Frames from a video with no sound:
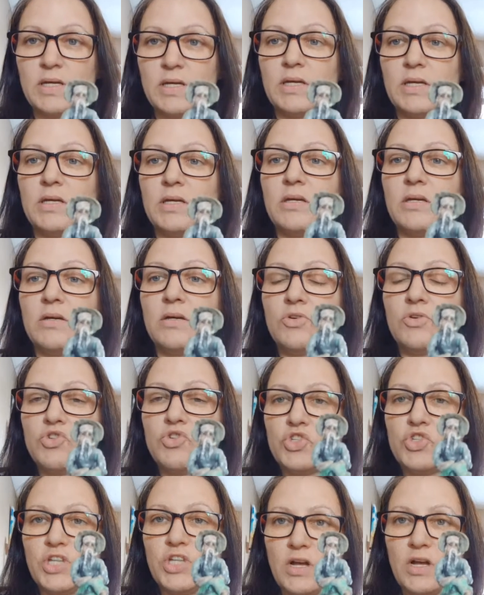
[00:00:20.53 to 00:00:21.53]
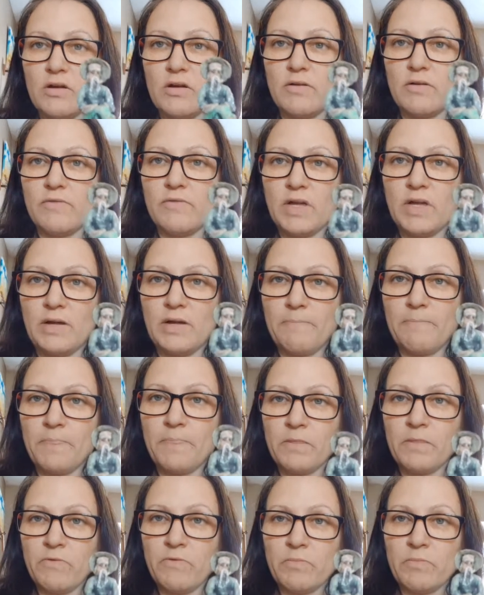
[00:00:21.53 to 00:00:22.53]
a share of that.
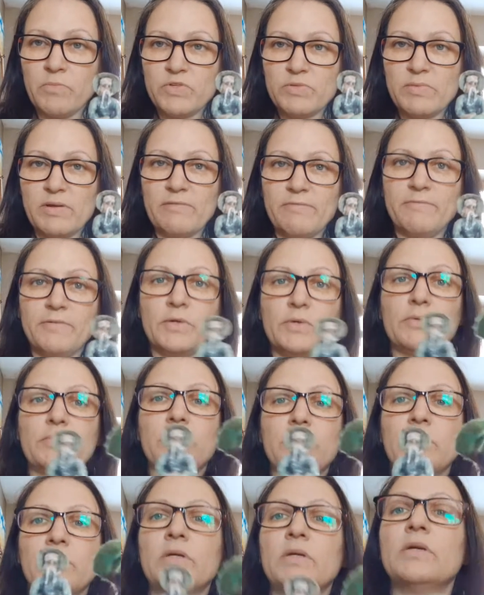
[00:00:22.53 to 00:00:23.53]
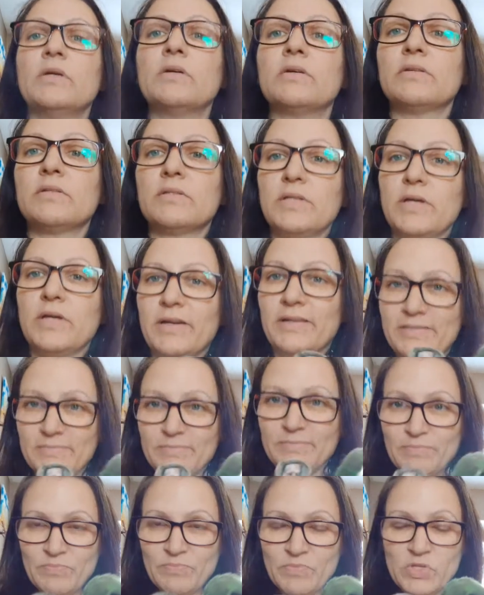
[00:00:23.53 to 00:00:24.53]
So I'm using my phone
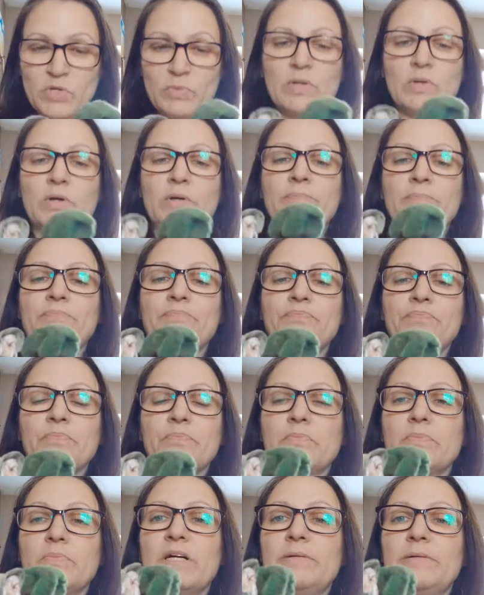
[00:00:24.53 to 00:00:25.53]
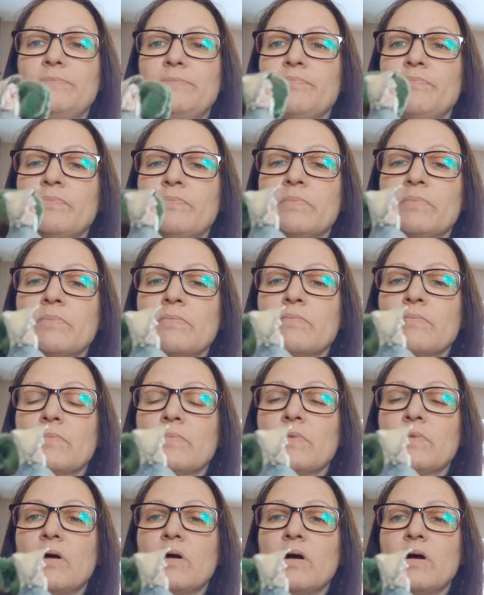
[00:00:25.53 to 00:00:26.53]
to record, but
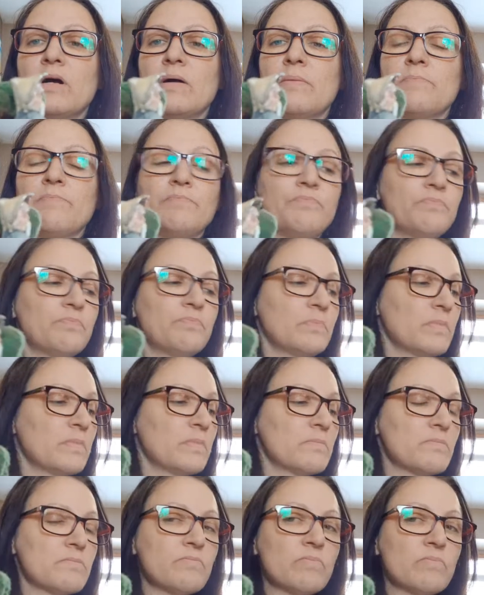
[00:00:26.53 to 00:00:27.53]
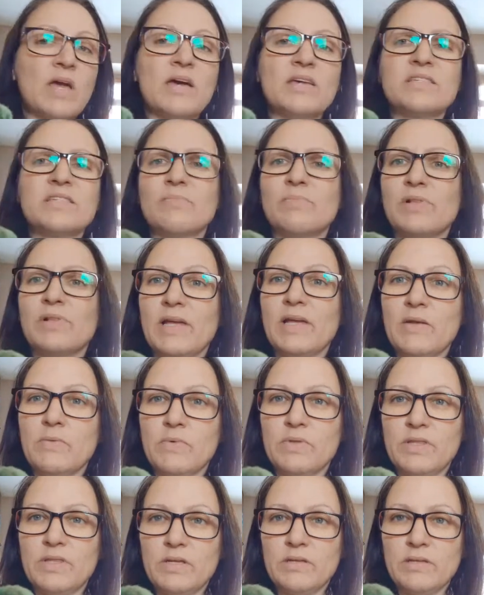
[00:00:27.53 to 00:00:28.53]
um, as I'm playing
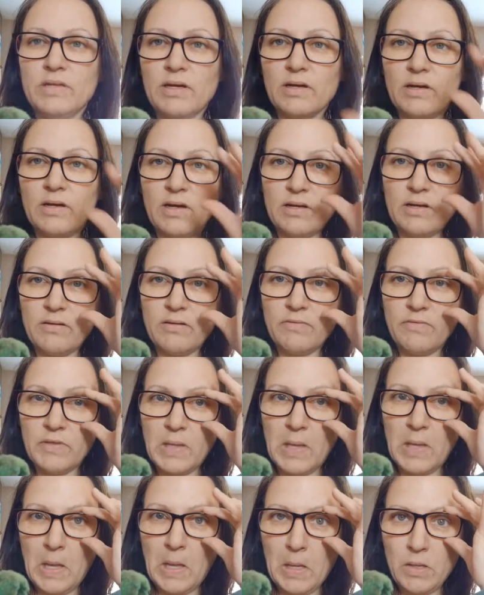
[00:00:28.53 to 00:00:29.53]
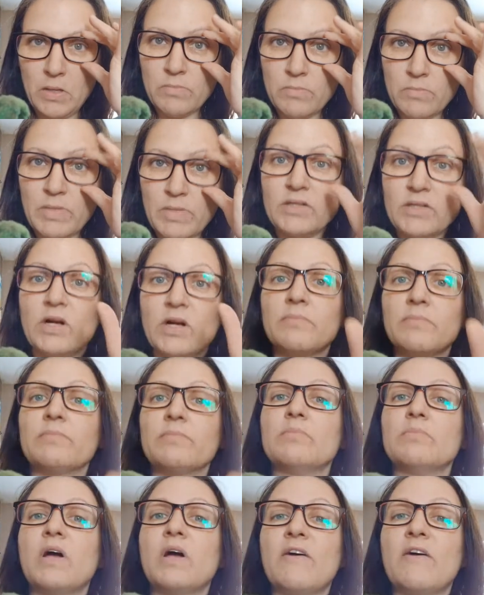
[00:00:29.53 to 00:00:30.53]
with it and that kind of thing, you might not
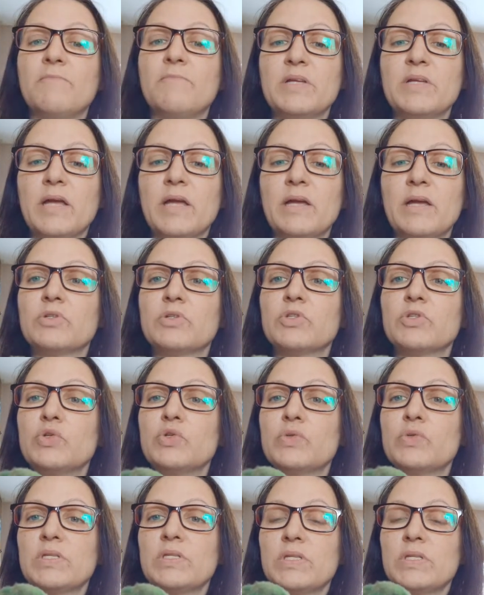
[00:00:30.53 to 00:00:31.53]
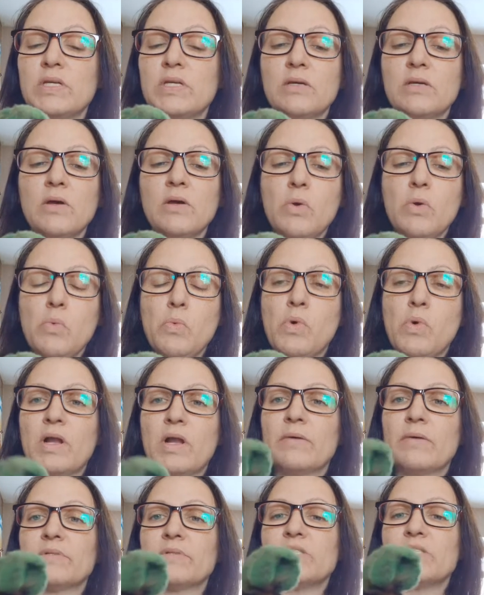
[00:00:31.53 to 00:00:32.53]
have been able to see what
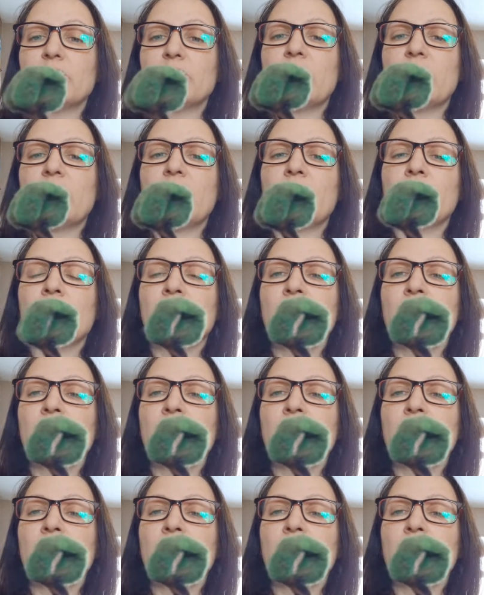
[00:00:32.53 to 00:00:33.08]
I was doing.